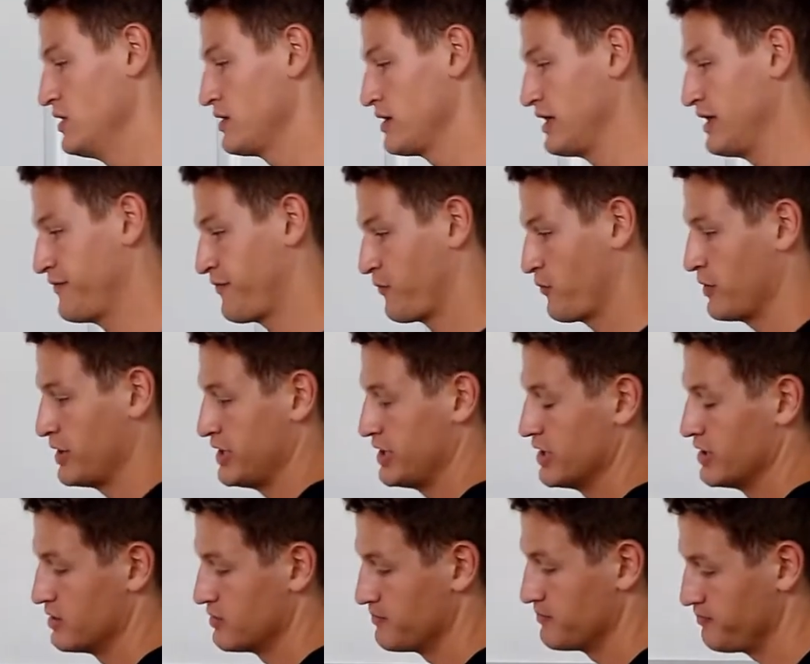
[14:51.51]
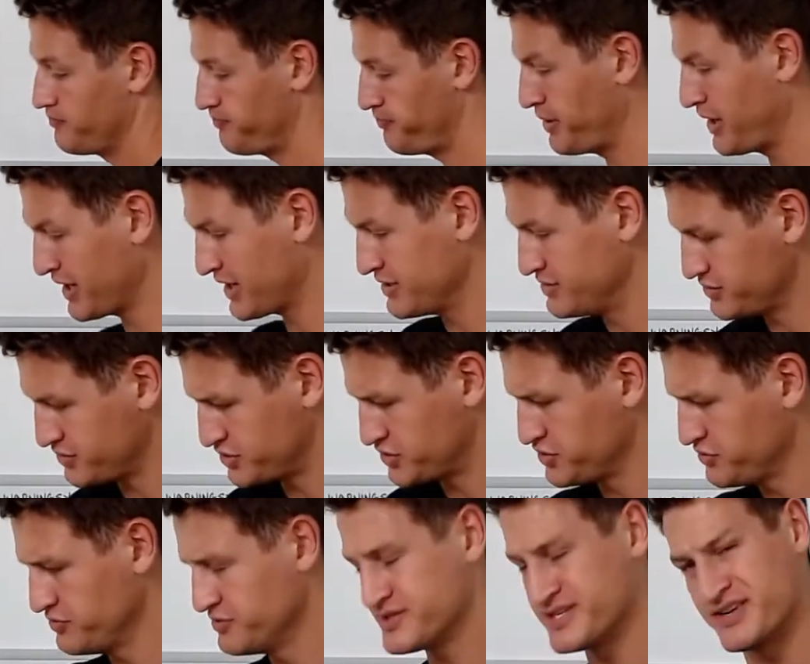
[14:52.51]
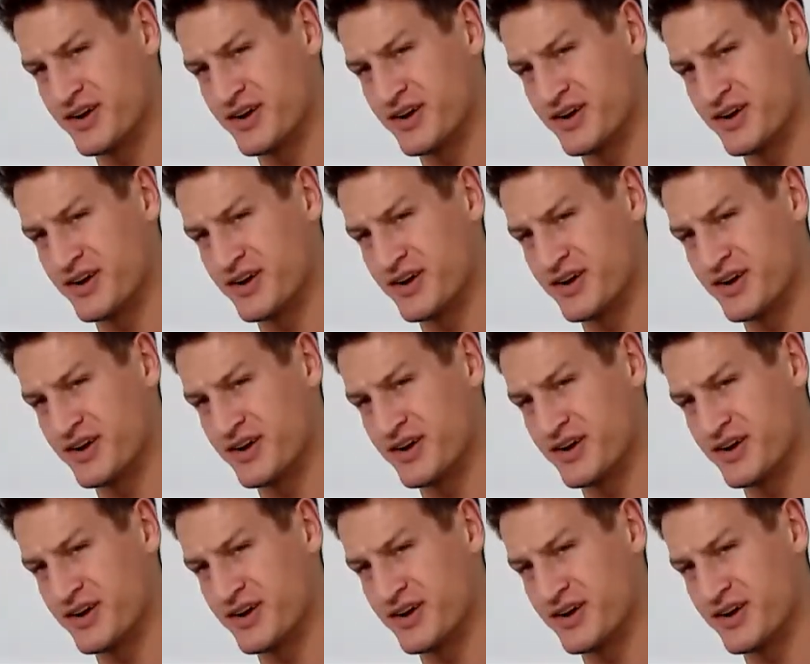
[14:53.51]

if we pick and choose